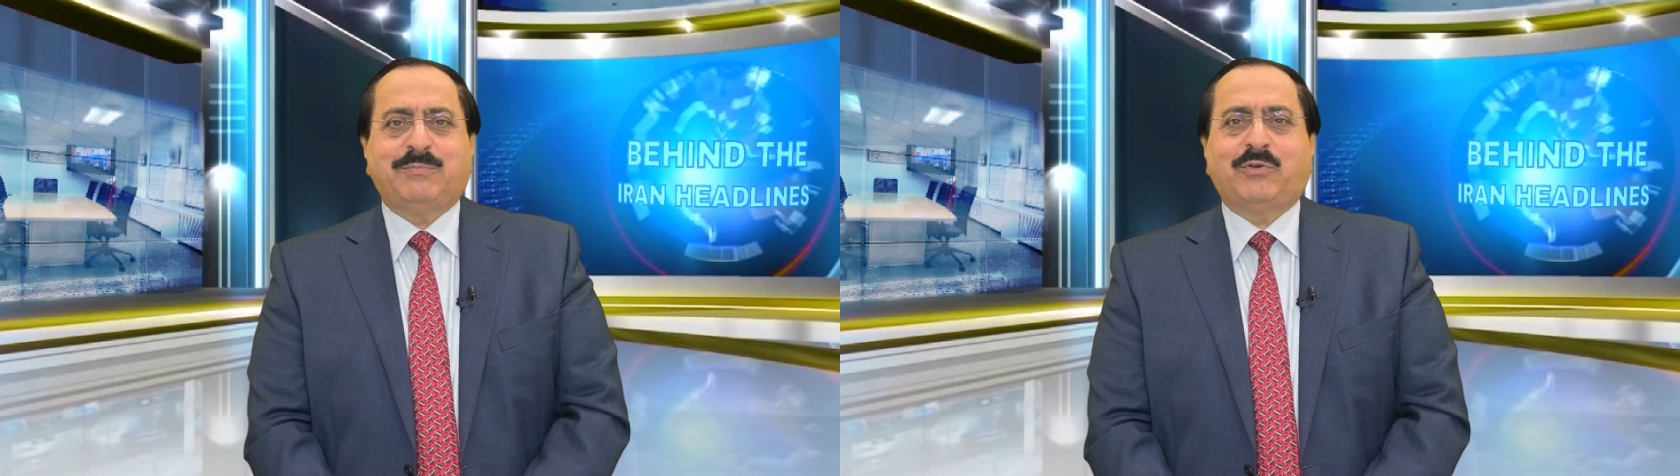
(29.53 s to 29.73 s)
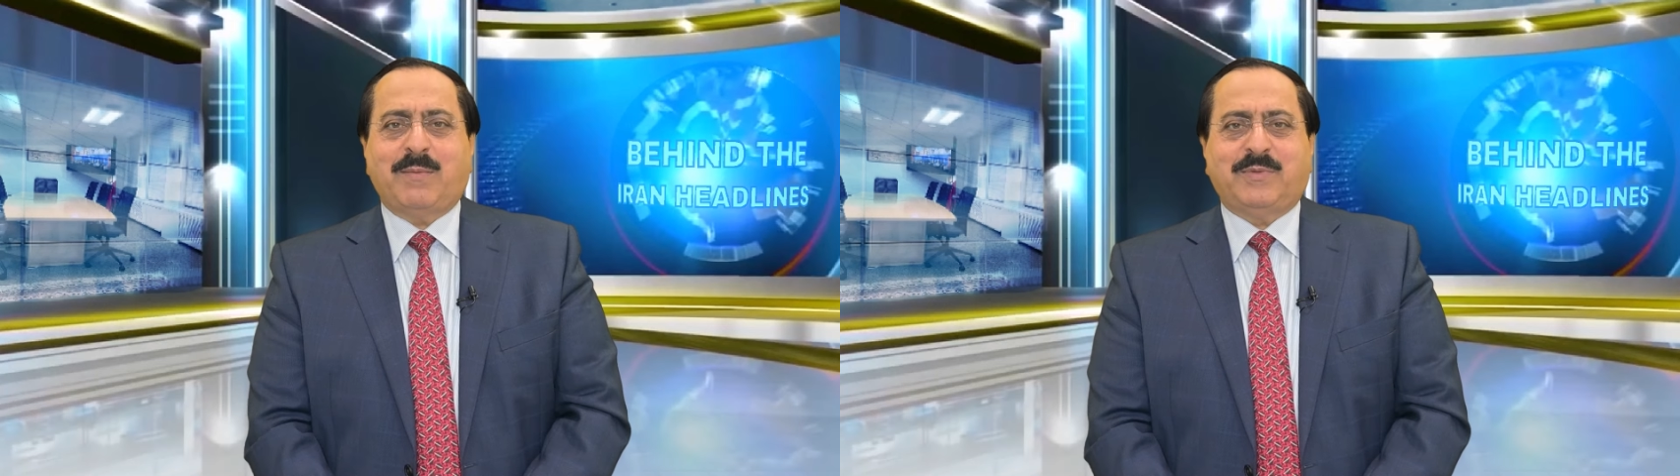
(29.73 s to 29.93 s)

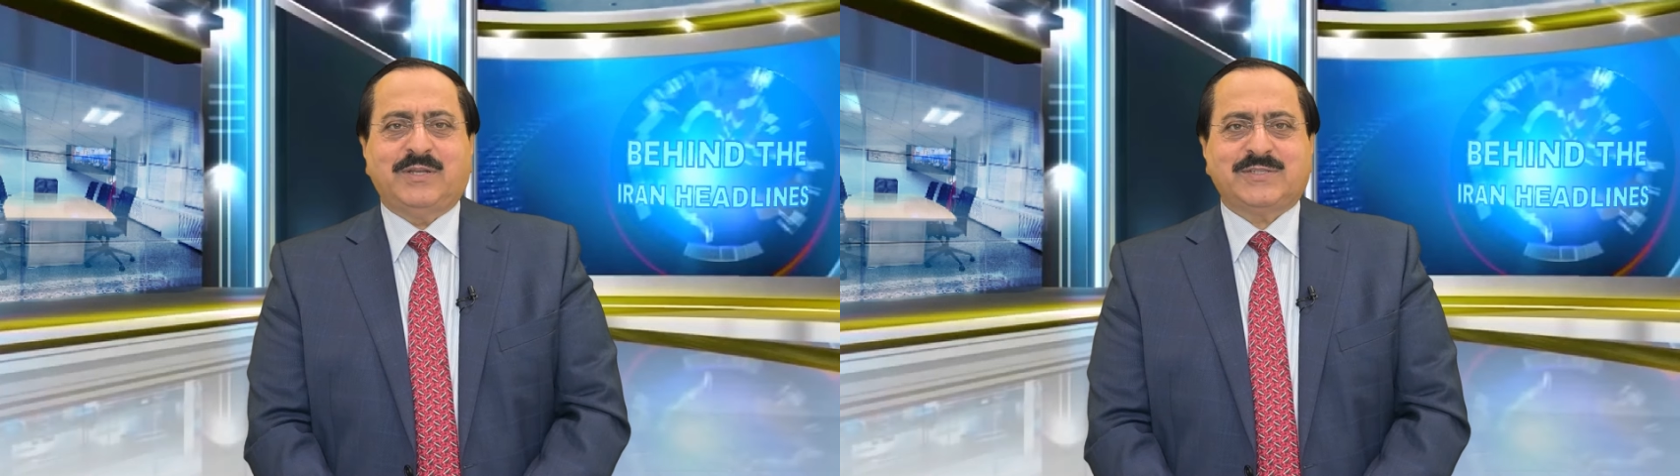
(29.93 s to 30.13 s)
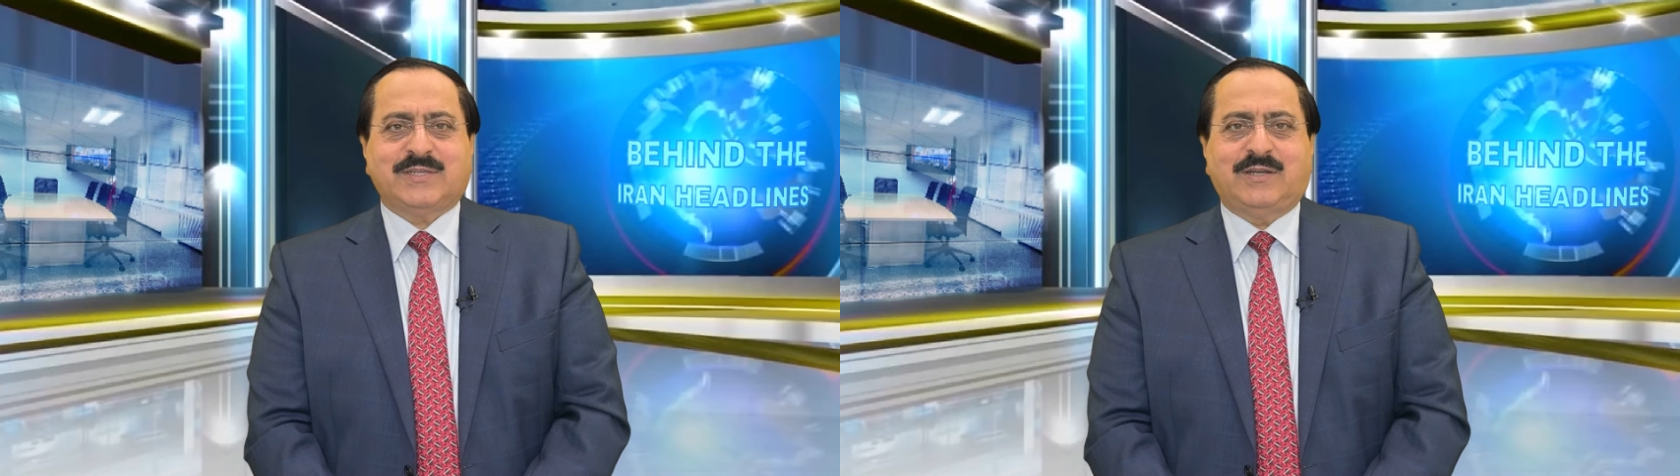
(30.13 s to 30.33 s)
Prime
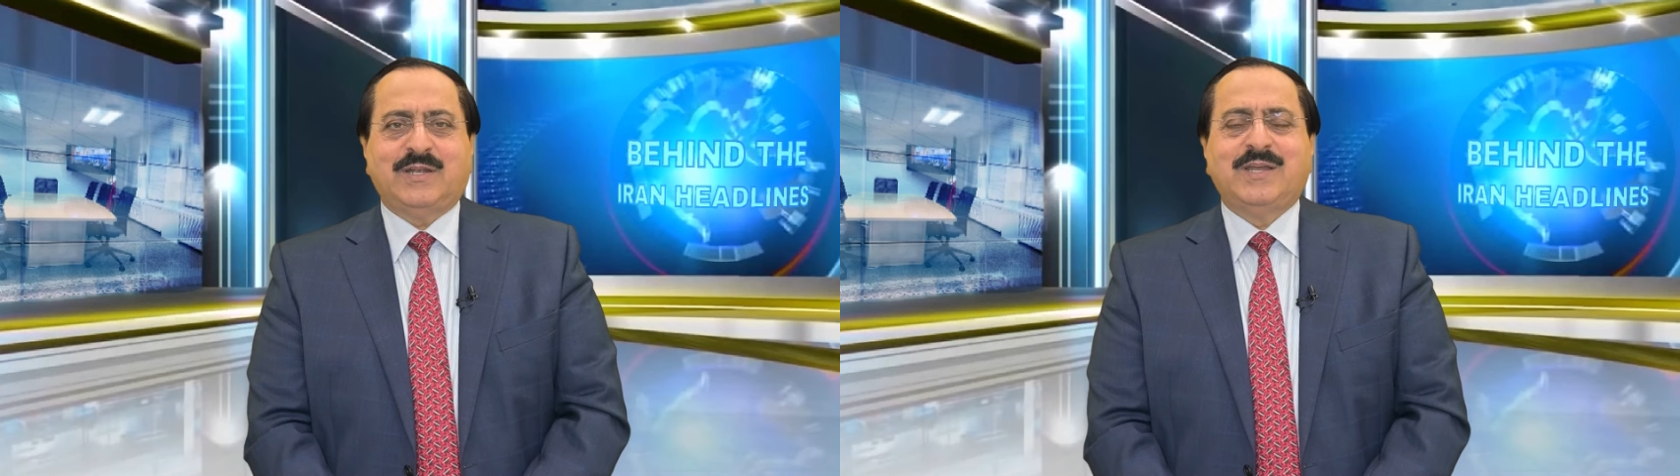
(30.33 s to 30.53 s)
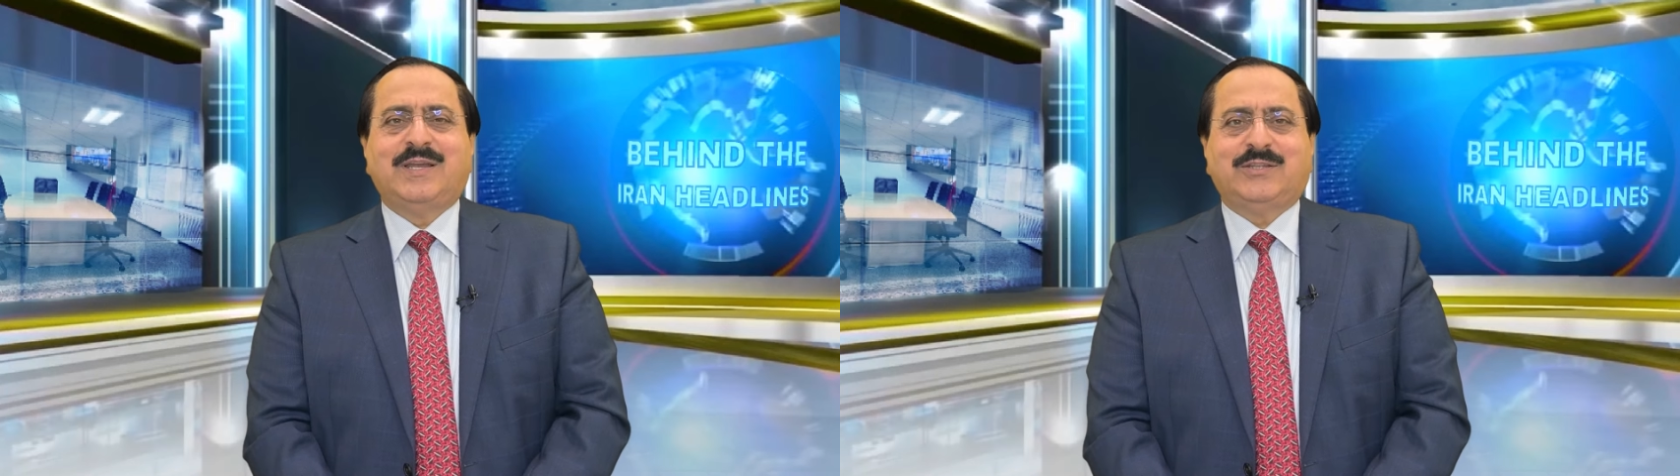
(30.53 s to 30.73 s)
Minister
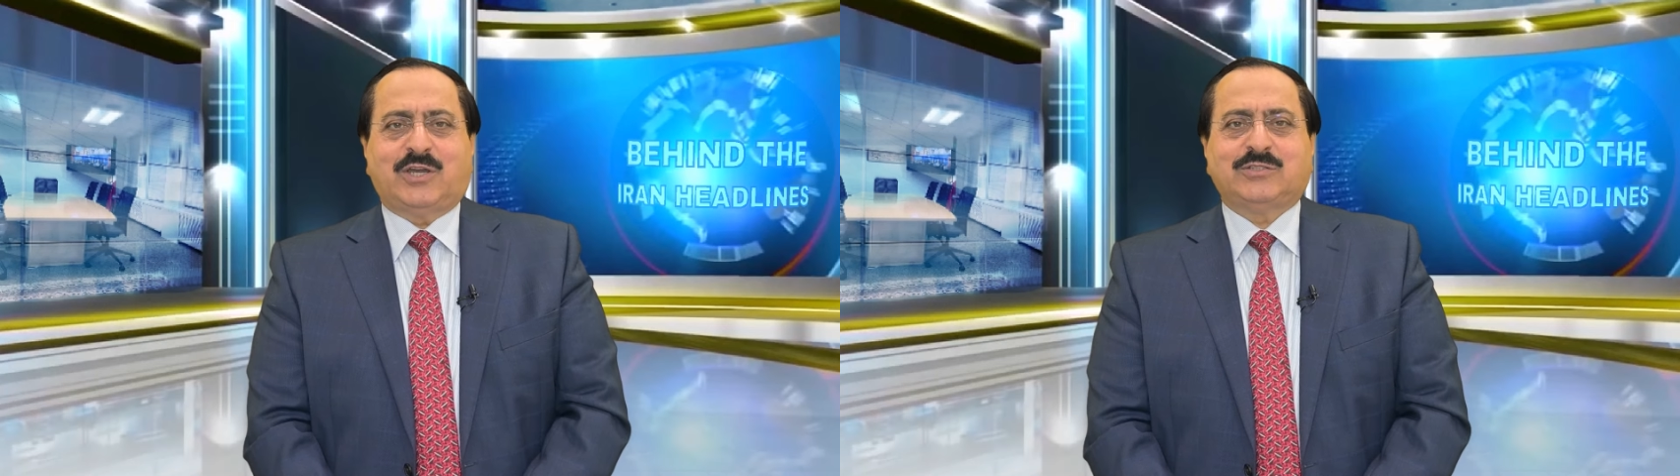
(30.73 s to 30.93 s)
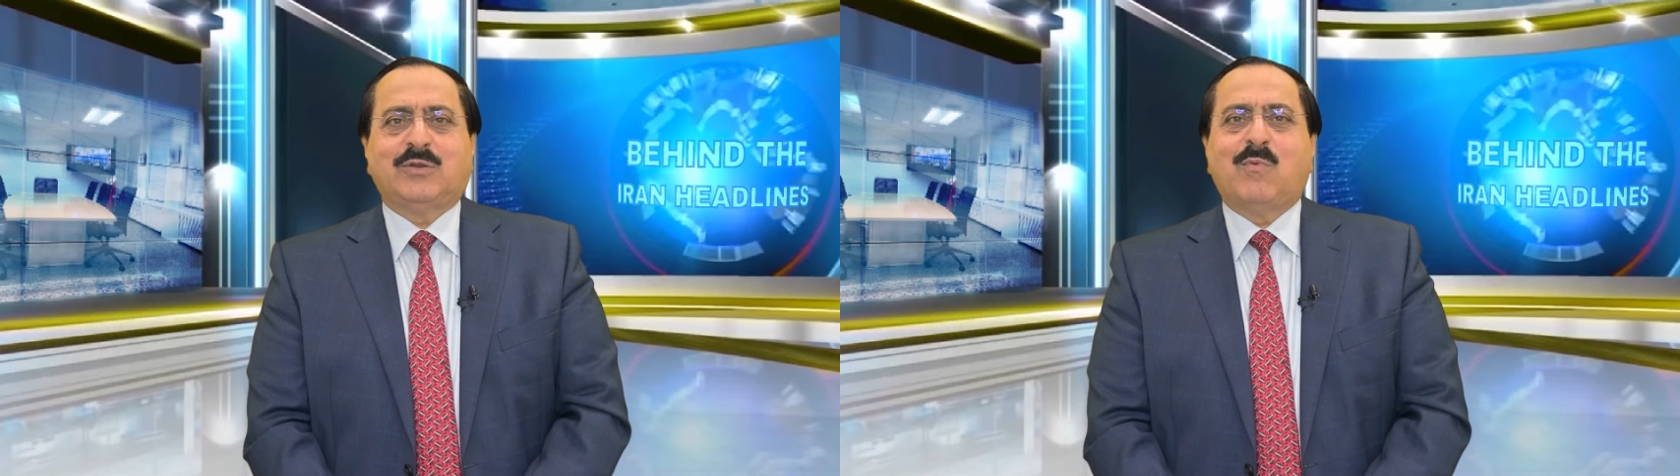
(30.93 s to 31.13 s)
Dr.